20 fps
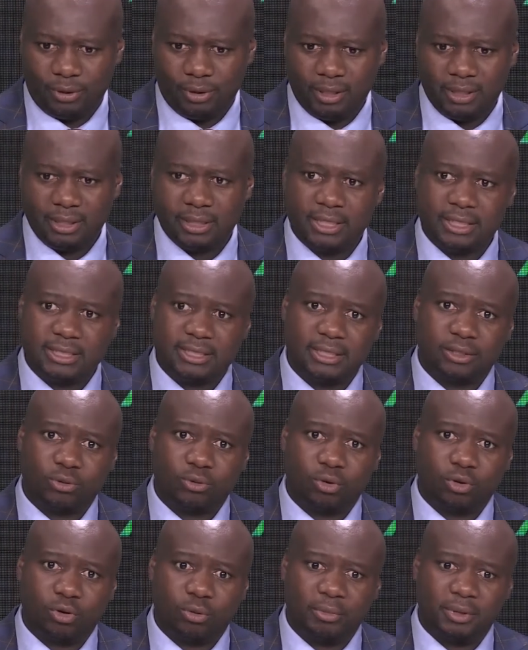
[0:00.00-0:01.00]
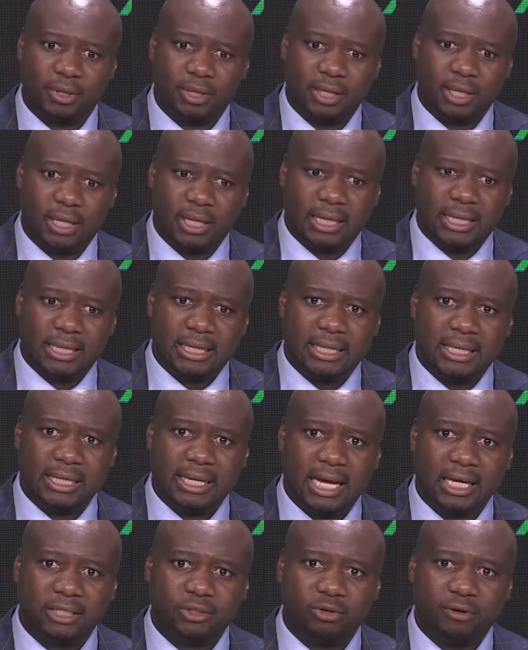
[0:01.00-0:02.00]
in this economy. In
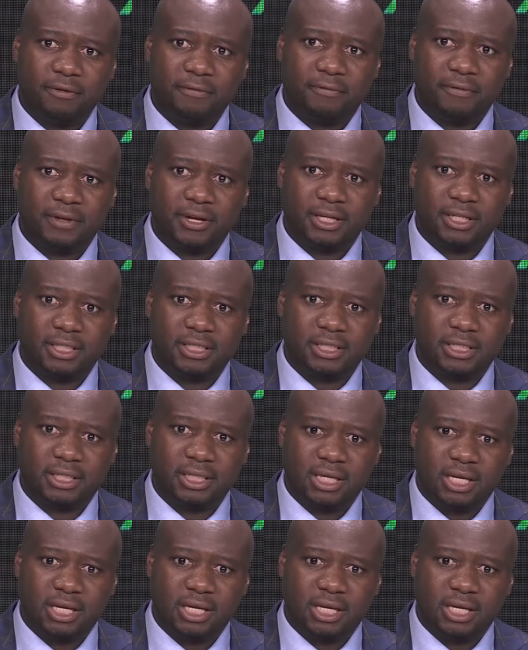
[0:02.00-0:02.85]
actual fact,